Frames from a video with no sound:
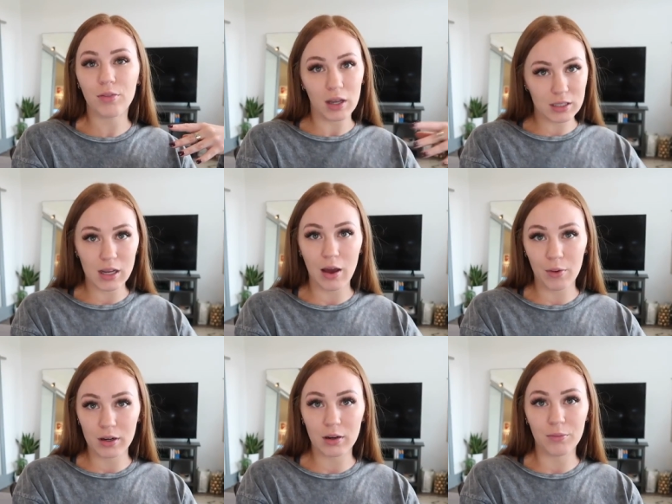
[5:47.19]
That's how
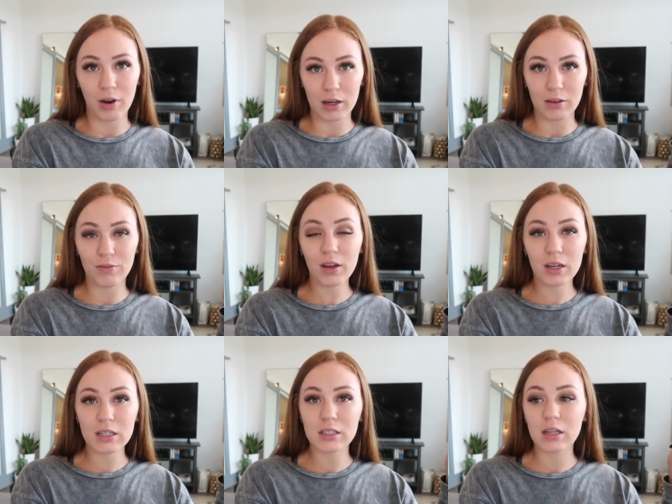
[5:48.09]
I ended up finding
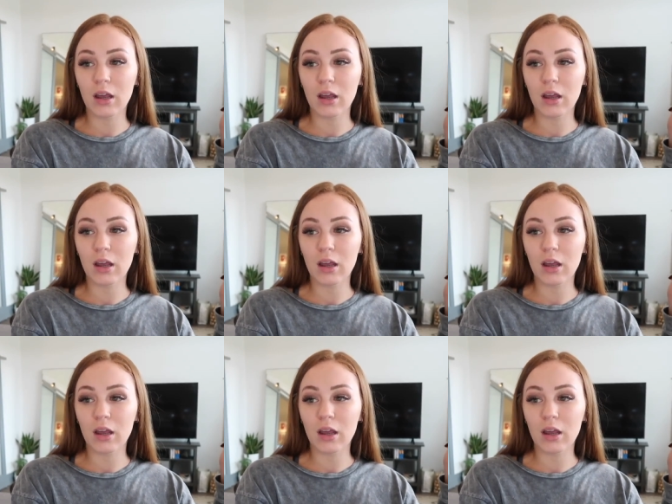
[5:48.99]
fitness.